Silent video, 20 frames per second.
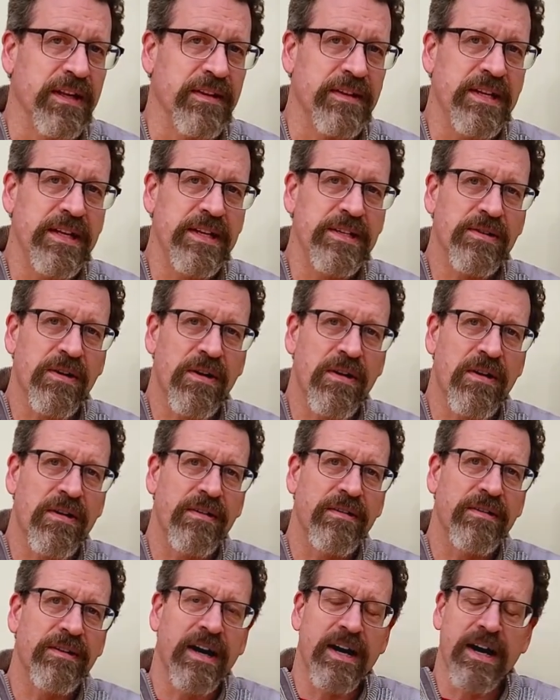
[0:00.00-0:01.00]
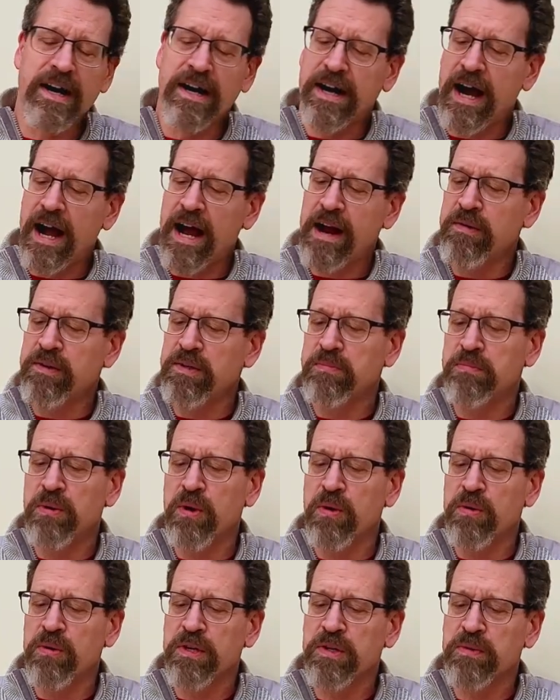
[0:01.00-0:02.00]
These are Irish
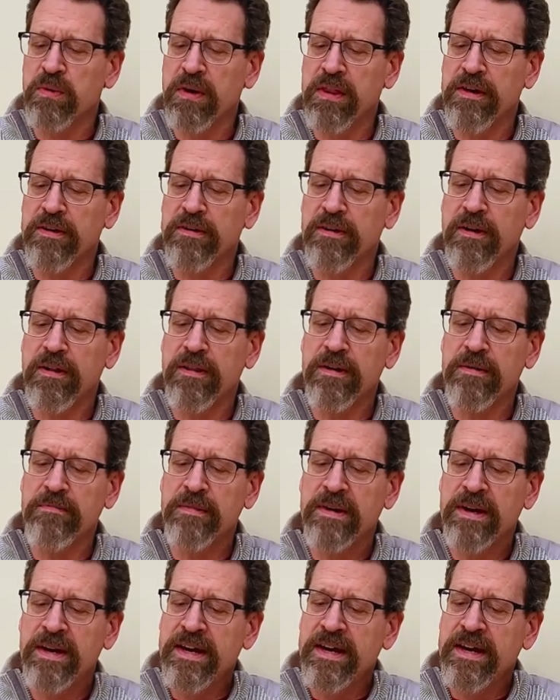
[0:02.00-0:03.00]
brokers, what do they call them?